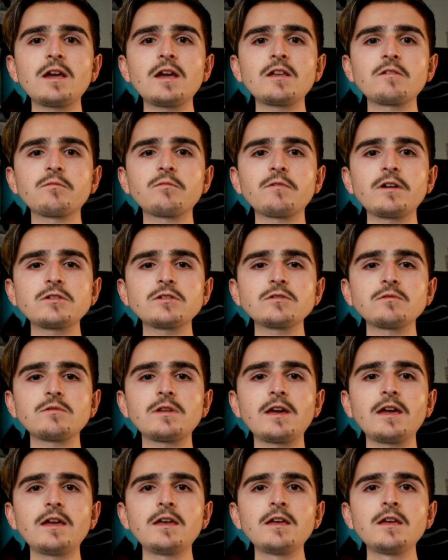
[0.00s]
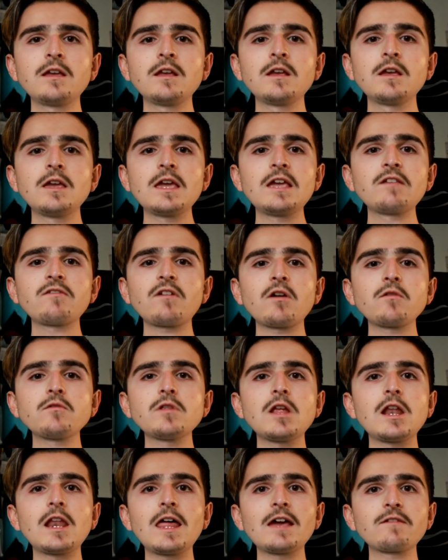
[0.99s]
inspirational, like his own
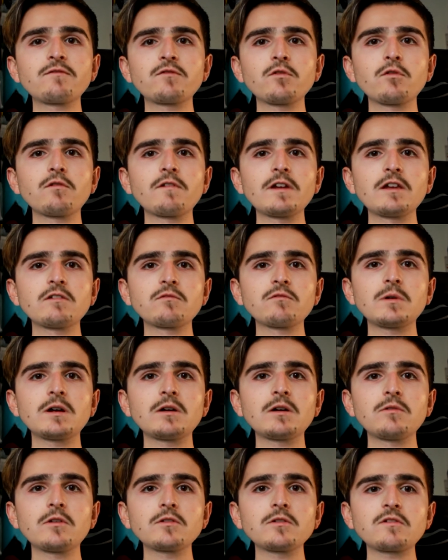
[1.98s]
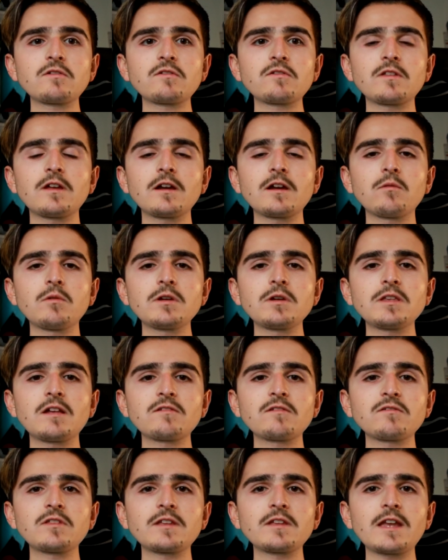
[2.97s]
life story as well, not just like what he does
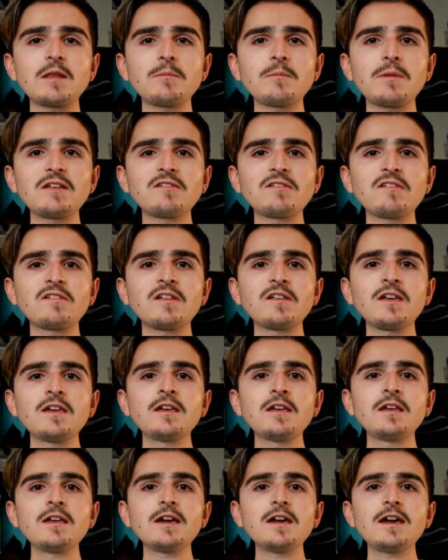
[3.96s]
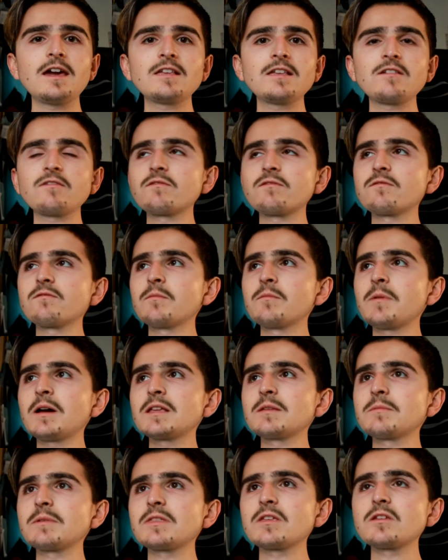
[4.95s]
on a daily basis. It just
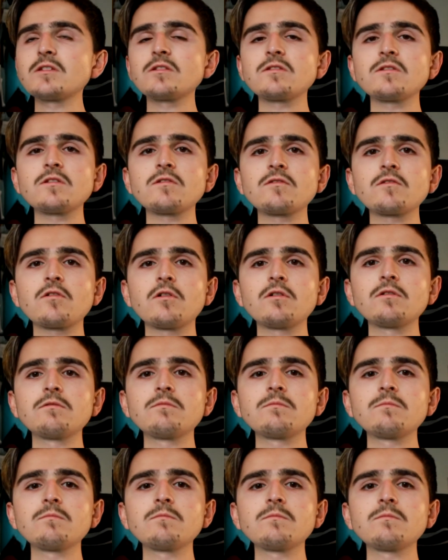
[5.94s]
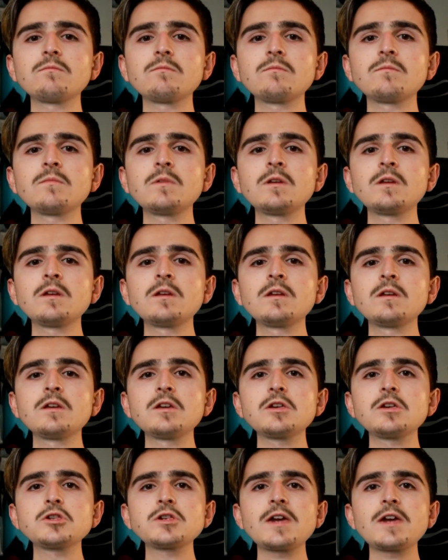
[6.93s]
reminded me that you just gotta
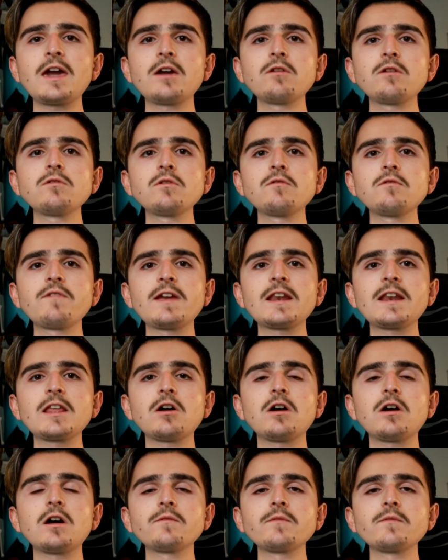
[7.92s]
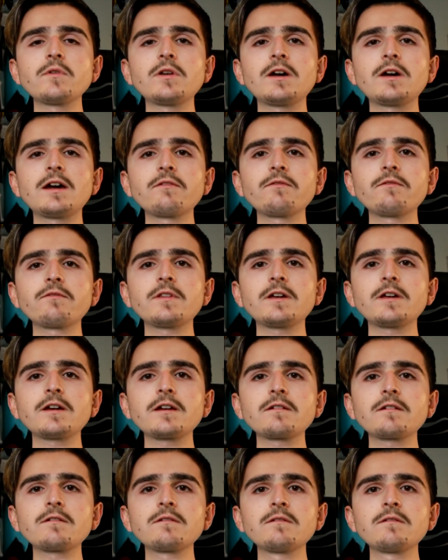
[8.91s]
share who you really are in real life, like
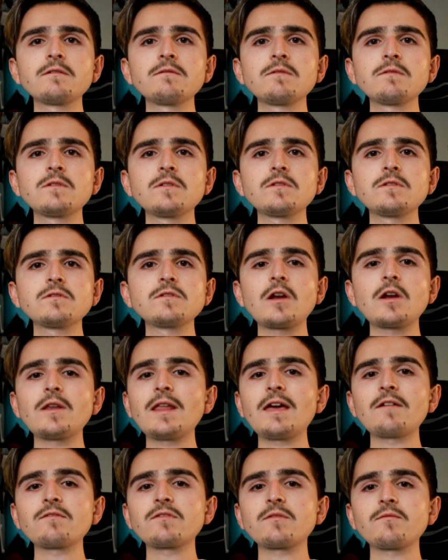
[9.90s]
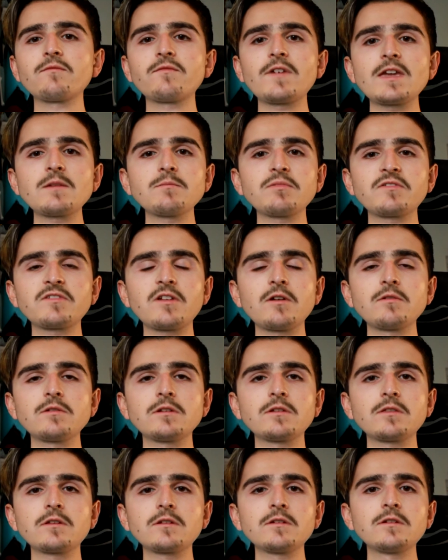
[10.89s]
don't have some fake
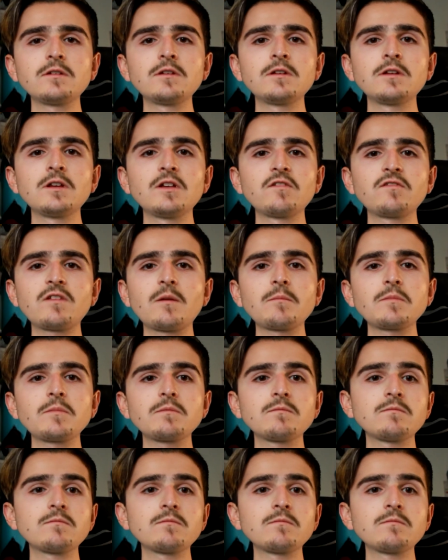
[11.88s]
persona that some